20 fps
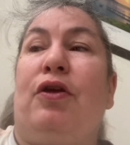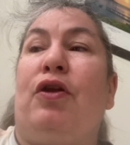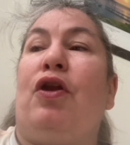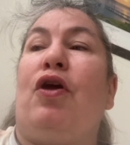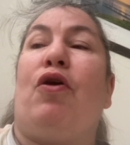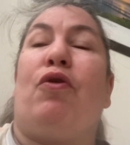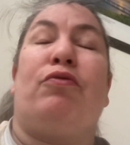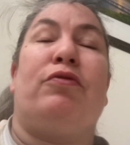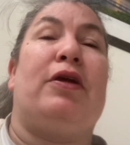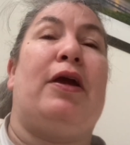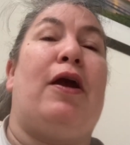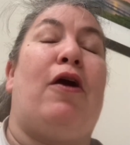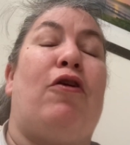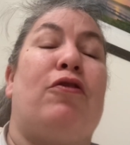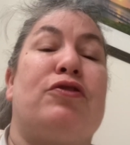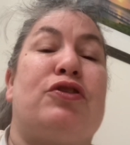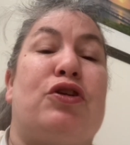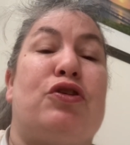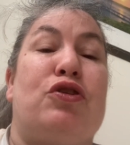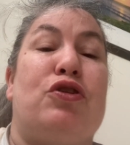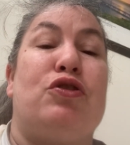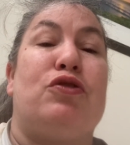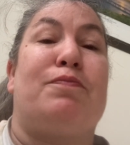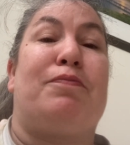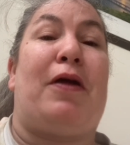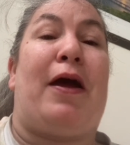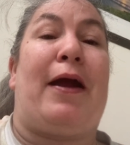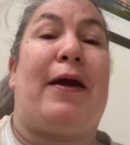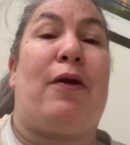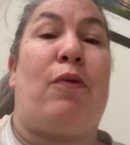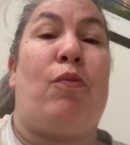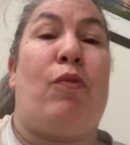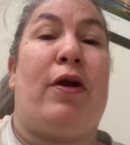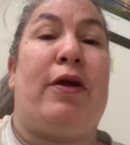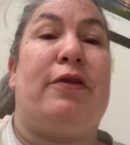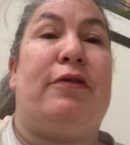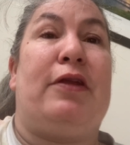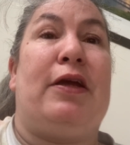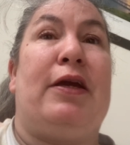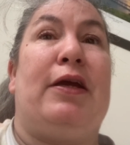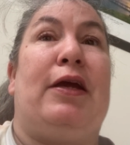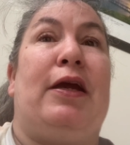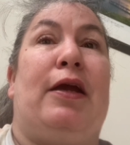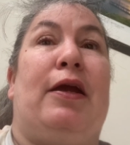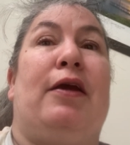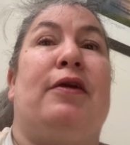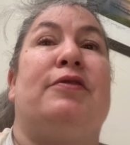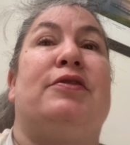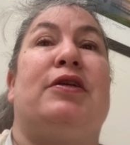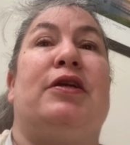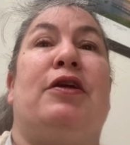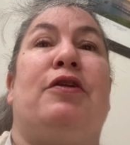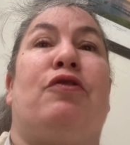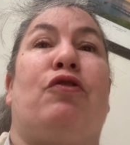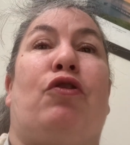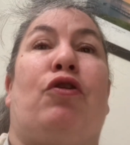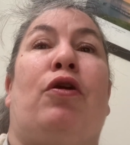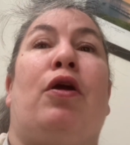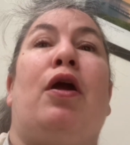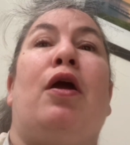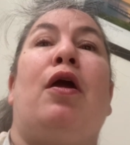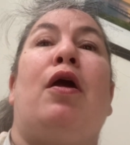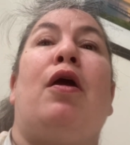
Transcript: You know, they also use black and white thinking. It's either